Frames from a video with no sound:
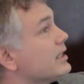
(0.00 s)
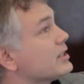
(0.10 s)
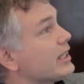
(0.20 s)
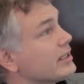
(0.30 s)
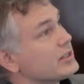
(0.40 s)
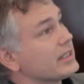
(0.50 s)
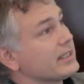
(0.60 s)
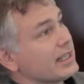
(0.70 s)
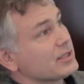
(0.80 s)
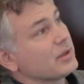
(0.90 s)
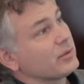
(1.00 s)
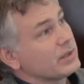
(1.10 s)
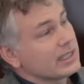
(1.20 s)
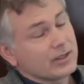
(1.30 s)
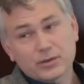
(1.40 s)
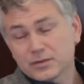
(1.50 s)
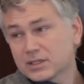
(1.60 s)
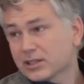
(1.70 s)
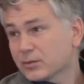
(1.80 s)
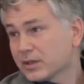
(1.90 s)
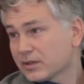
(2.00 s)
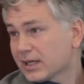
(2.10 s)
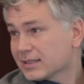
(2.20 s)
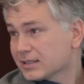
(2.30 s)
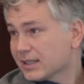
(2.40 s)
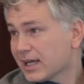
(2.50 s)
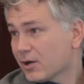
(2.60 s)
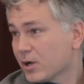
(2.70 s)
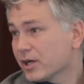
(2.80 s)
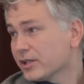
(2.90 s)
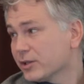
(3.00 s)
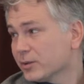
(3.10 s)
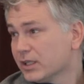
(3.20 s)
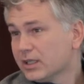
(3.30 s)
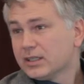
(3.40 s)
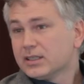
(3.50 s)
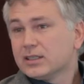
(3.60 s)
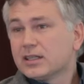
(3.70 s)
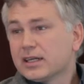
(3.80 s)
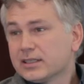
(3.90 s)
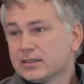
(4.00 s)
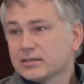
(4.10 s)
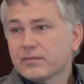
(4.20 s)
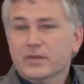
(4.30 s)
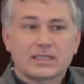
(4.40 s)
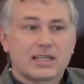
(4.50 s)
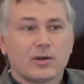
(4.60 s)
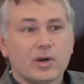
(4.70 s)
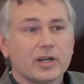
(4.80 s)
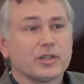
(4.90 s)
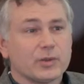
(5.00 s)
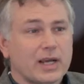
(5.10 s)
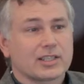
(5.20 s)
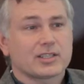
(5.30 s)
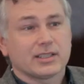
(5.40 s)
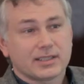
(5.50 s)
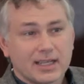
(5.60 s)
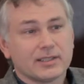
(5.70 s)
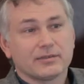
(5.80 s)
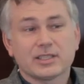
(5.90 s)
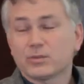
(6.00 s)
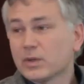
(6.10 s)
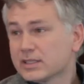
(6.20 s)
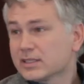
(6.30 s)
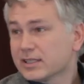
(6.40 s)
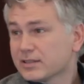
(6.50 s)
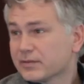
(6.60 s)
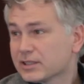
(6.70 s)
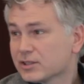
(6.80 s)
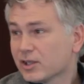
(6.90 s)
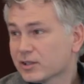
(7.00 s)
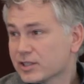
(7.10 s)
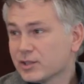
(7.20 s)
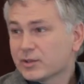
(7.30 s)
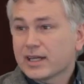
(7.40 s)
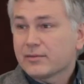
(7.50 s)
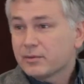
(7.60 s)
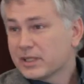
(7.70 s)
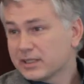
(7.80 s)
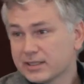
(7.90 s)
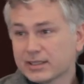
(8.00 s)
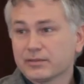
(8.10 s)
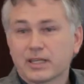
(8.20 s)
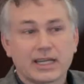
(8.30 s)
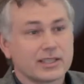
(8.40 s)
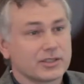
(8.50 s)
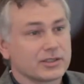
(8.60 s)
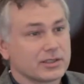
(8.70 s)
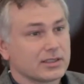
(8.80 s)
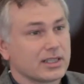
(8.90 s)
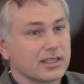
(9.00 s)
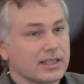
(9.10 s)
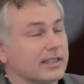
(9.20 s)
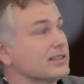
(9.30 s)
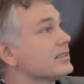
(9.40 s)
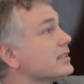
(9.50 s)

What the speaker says: challenging, and that's why we tend to have stuck with asking, how are you? Because how are you actually kind of is one size fits all, because you can have a million different answers, and it's